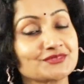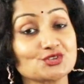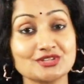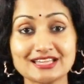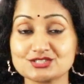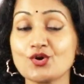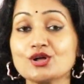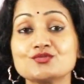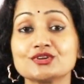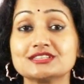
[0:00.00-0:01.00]
So that's
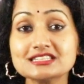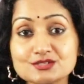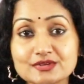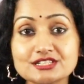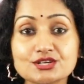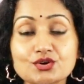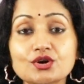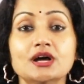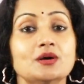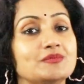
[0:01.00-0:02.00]
all for this video.